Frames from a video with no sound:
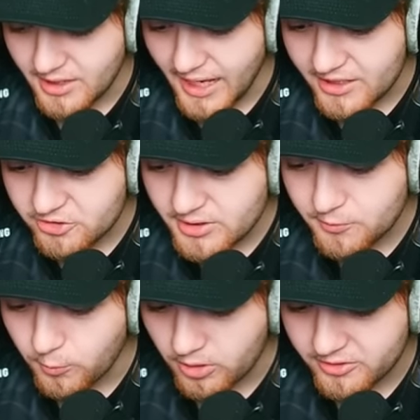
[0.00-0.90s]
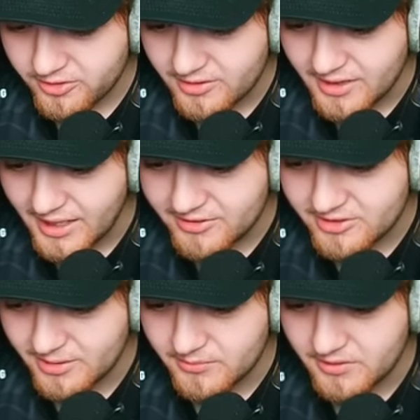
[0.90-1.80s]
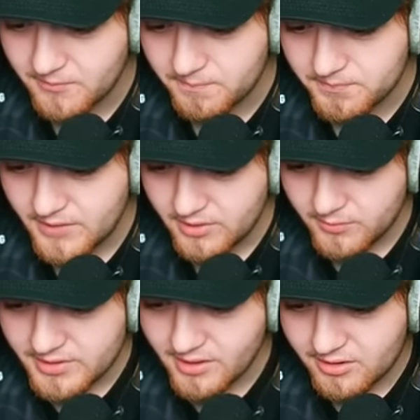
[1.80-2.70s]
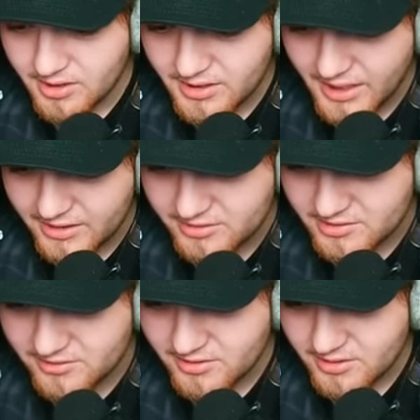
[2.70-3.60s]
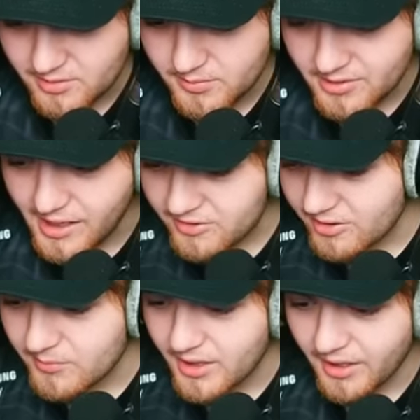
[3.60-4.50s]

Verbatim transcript: Actually, worse than last time, though. We did unlock gadgets, but last time we